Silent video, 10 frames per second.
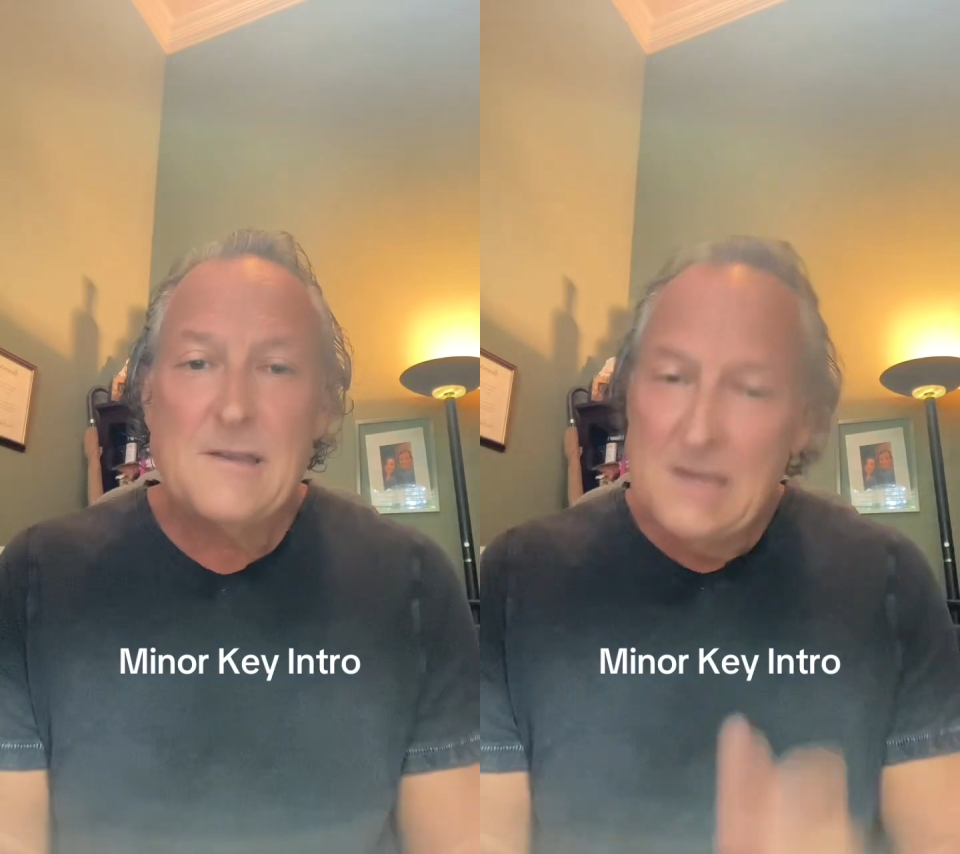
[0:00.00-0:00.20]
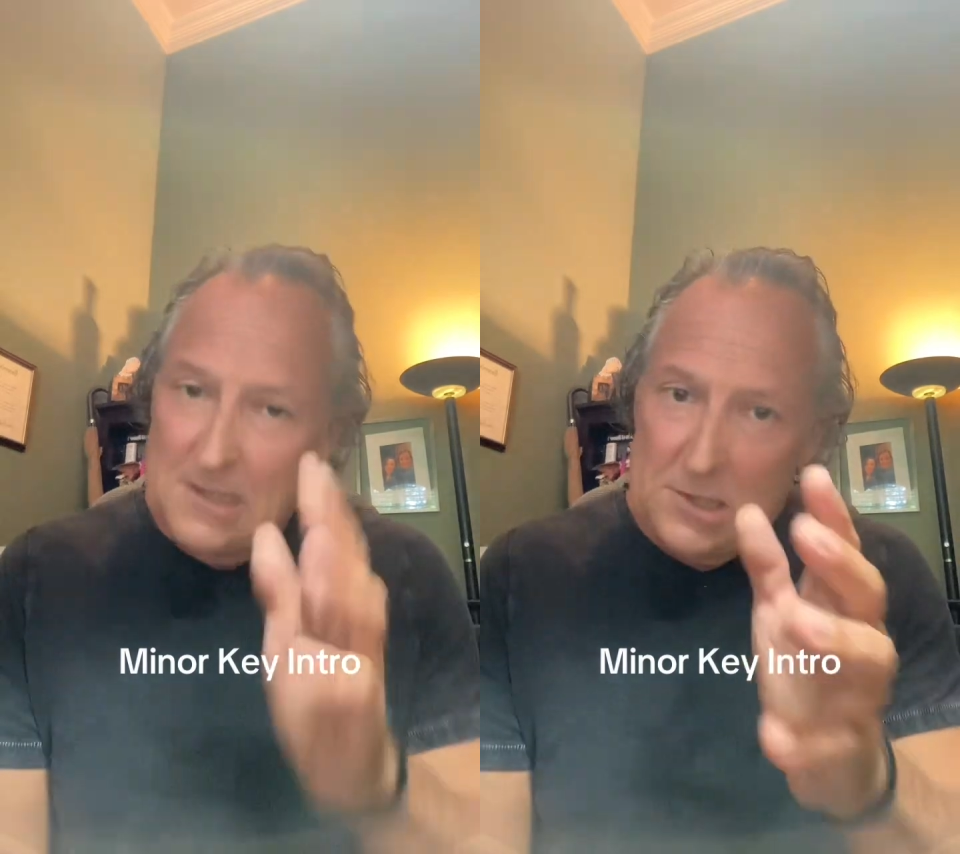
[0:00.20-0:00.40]

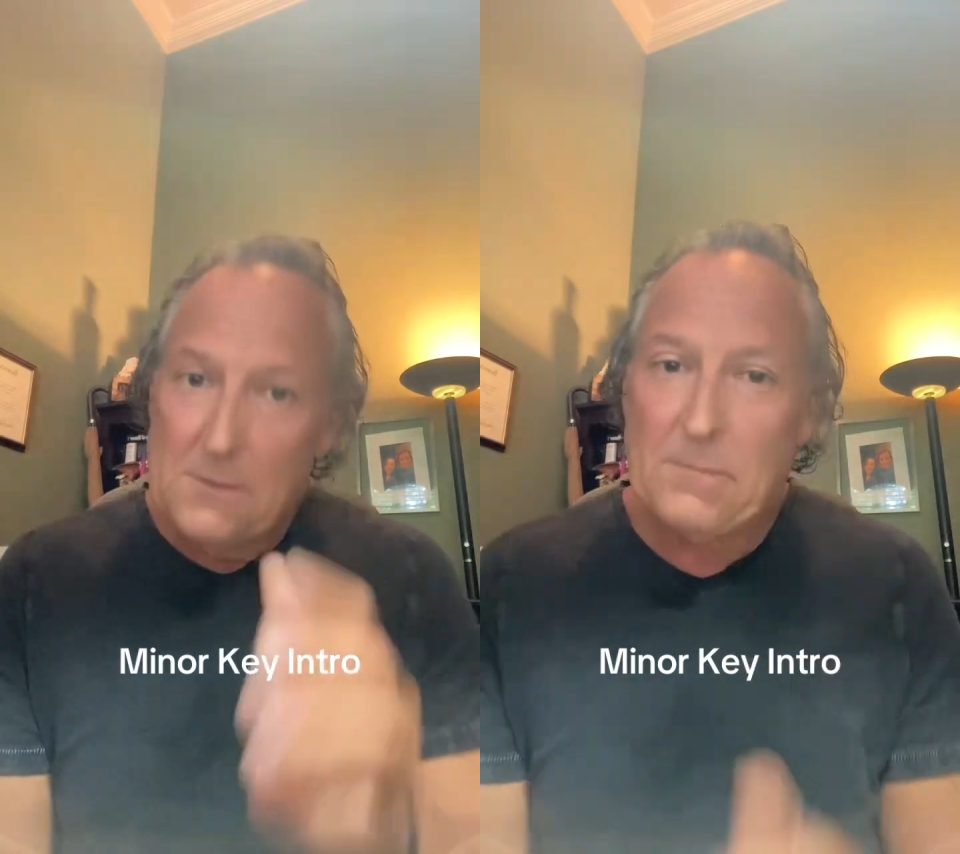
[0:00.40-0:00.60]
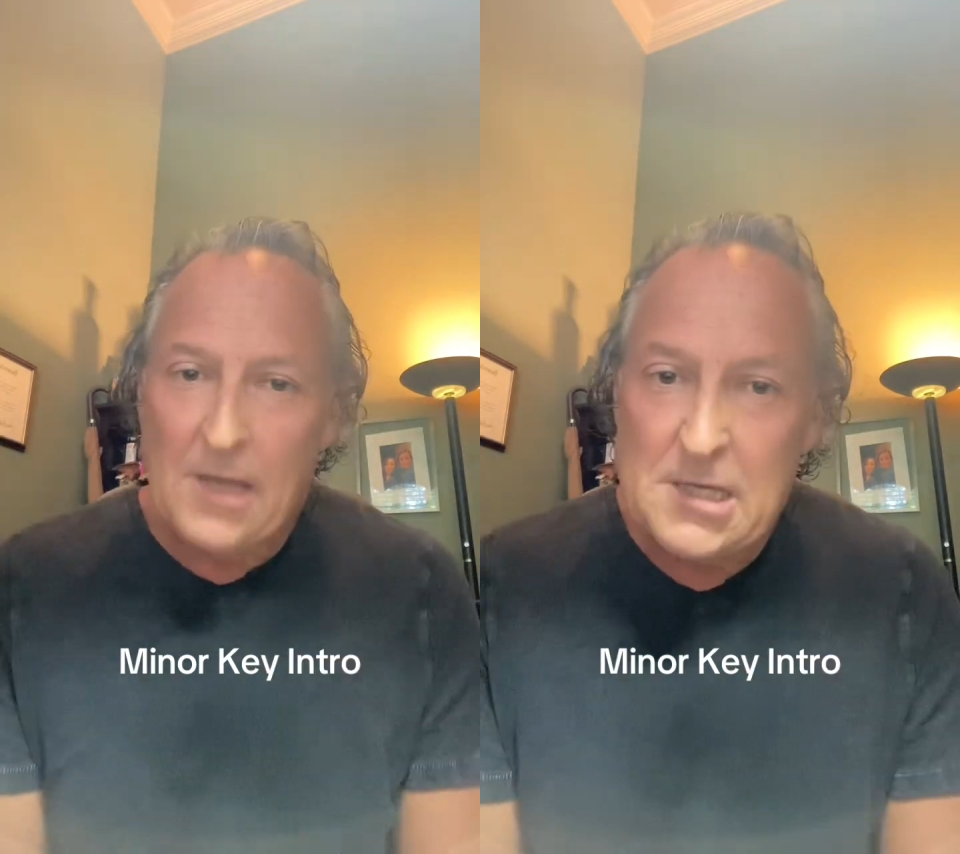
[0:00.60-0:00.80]
is the
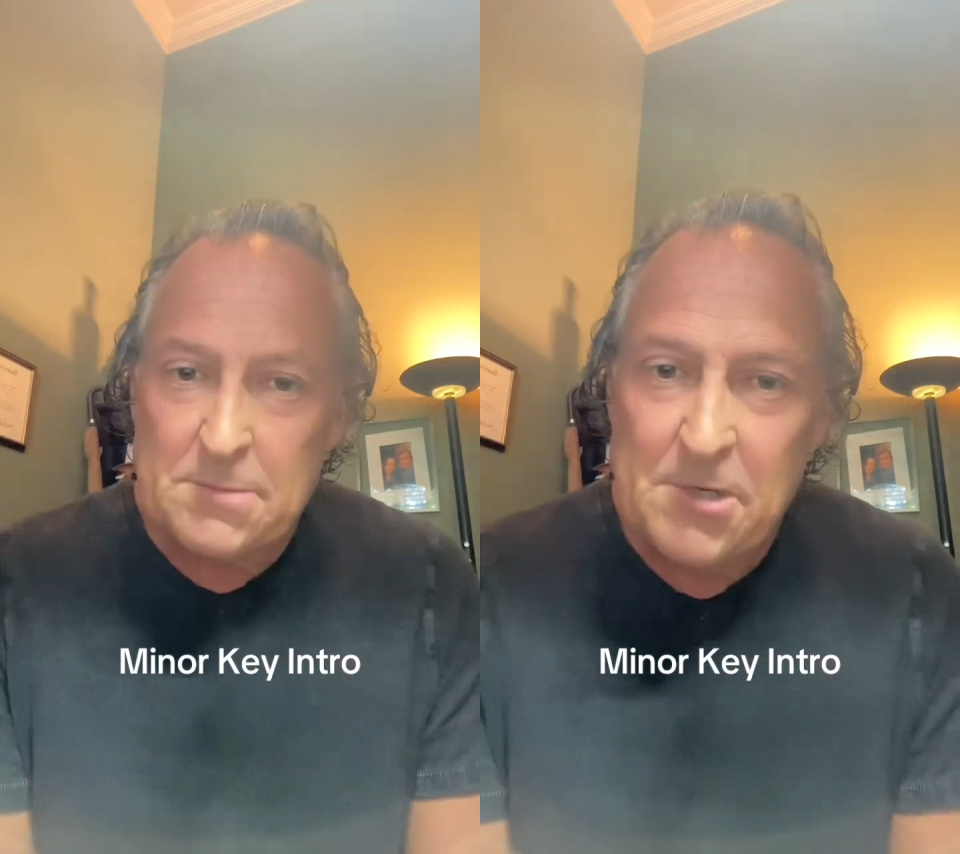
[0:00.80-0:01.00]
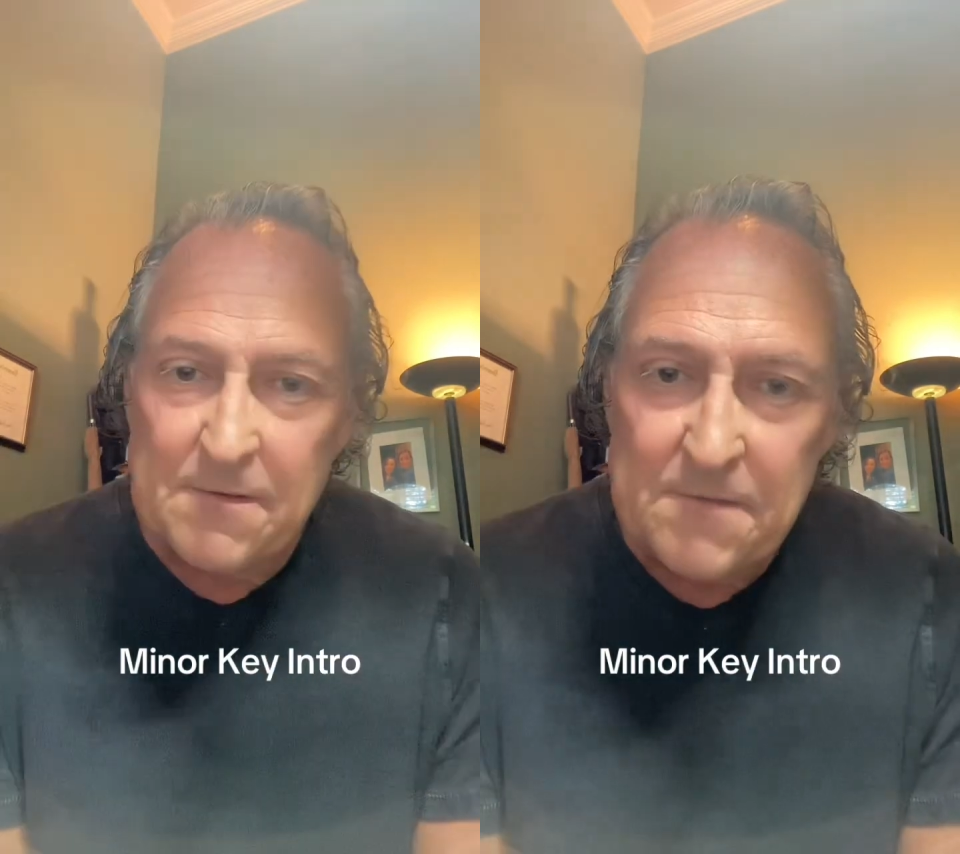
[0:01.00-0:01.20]

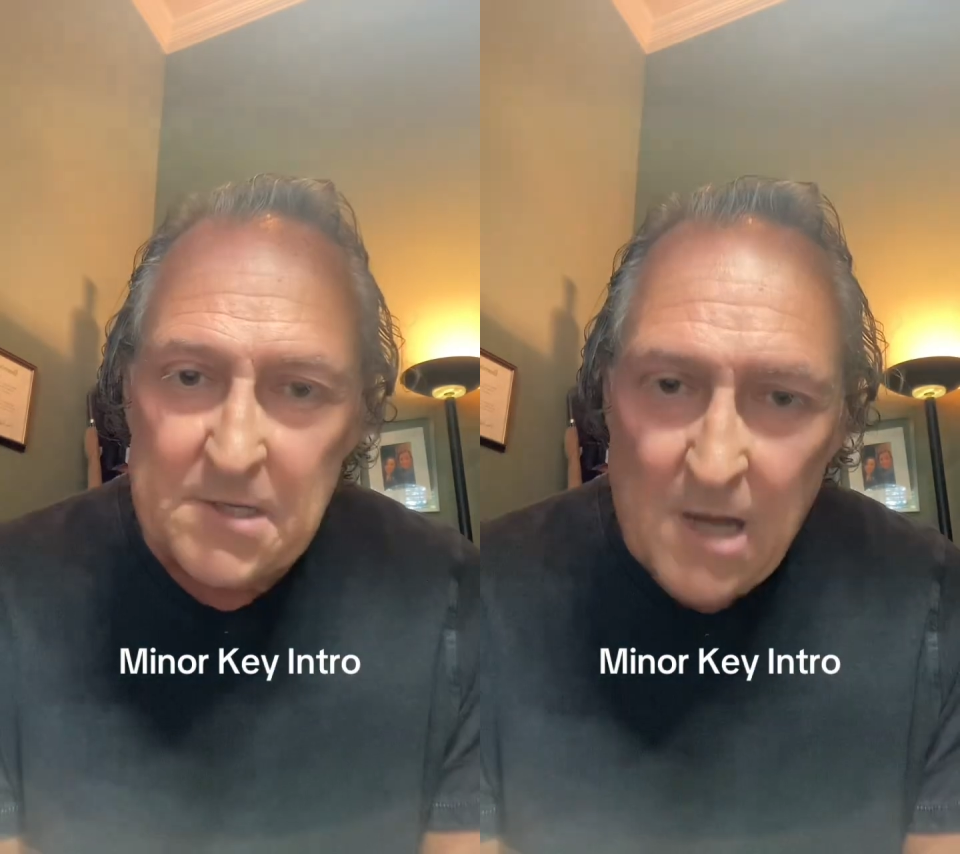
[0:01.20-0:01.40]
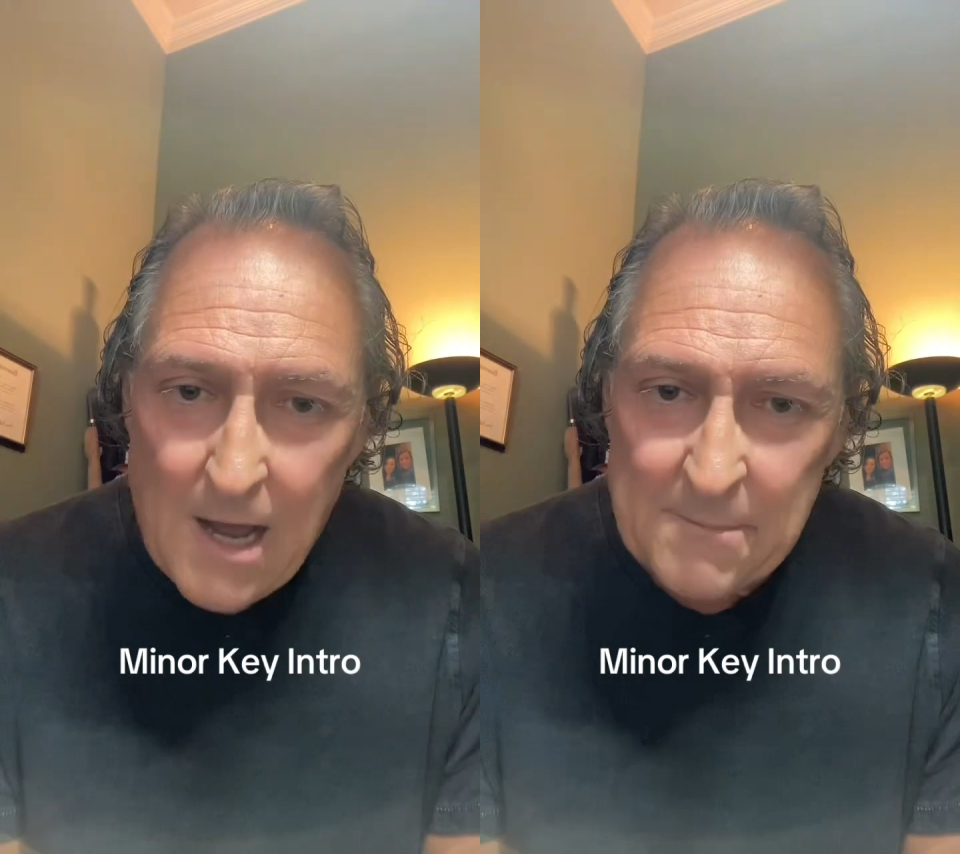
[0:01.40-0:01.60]
placement of the
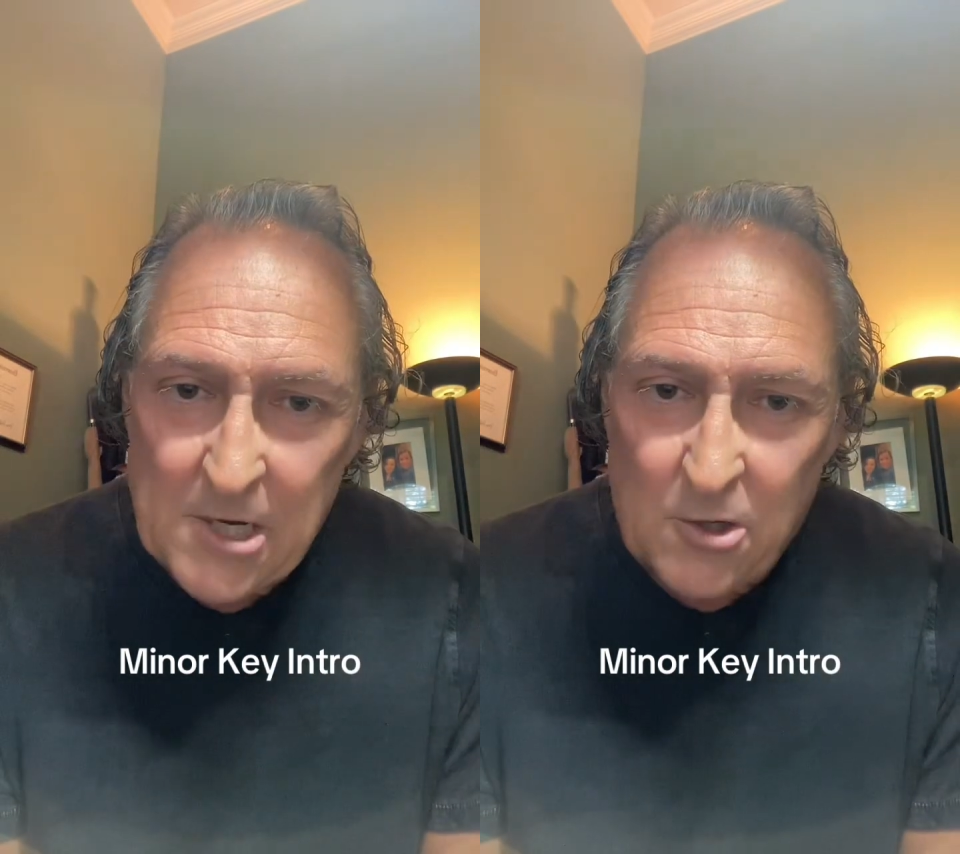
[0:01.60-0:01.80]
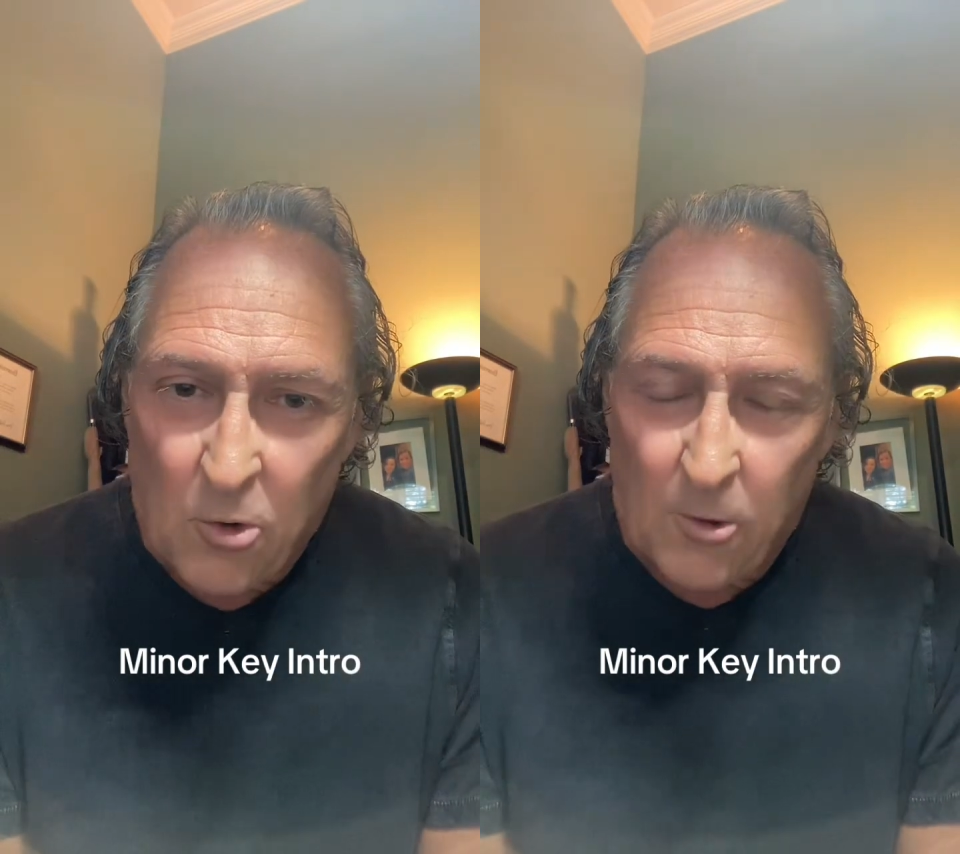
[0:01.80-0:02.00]

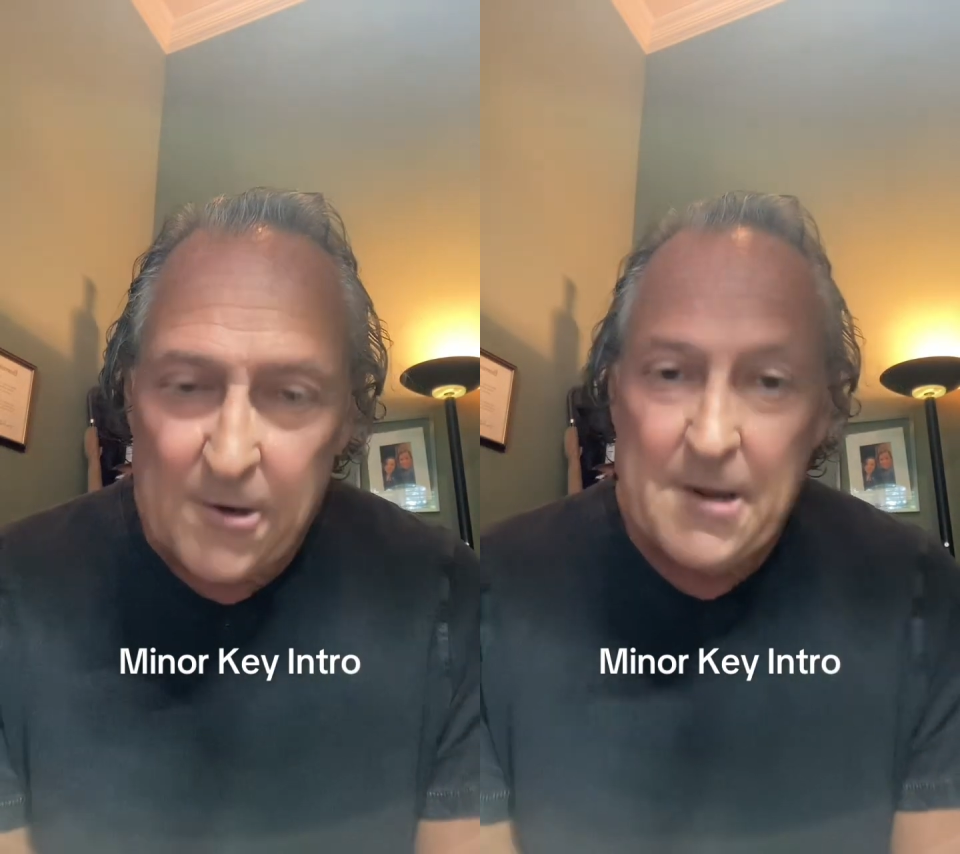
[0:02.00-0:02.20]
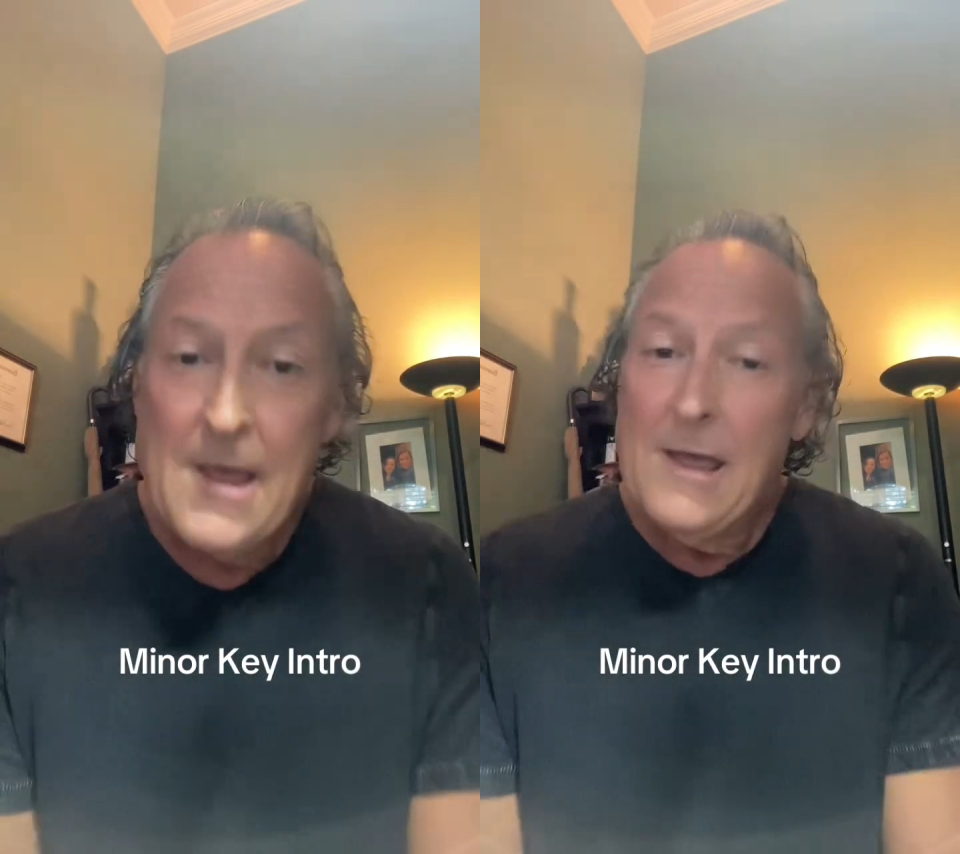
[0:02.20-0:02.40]
dominant chord.